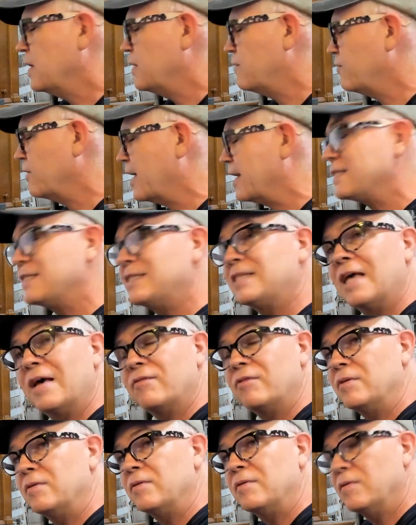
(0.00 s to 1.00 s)
flat
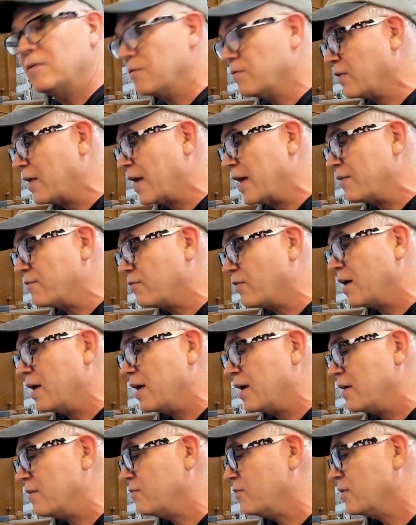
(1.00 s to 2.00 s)
7 flat
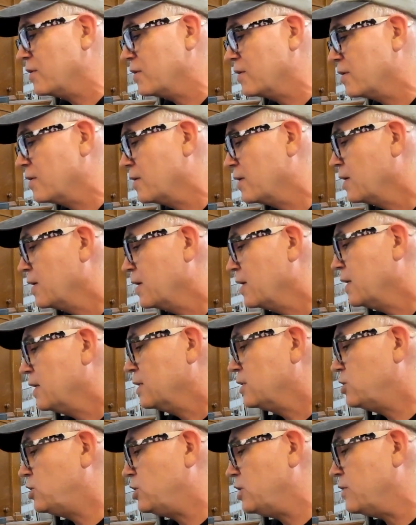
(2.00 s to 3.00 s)

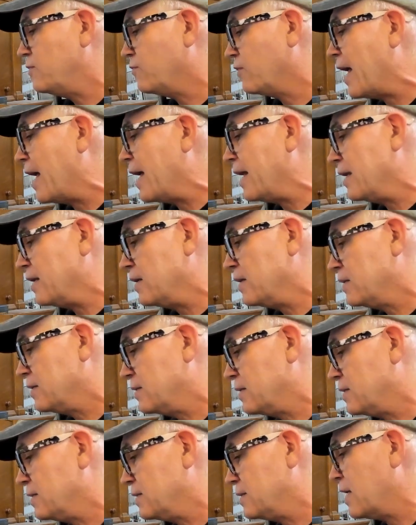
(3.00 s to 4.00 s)
5, G flat
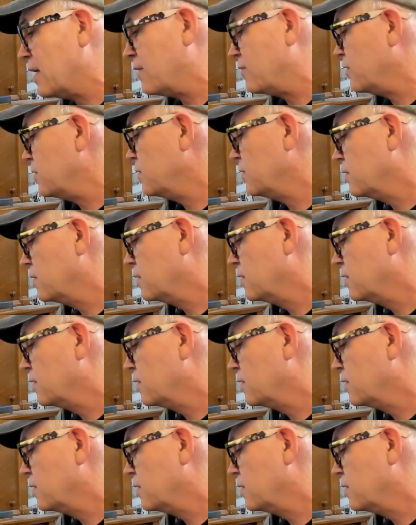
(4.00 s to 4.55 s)
7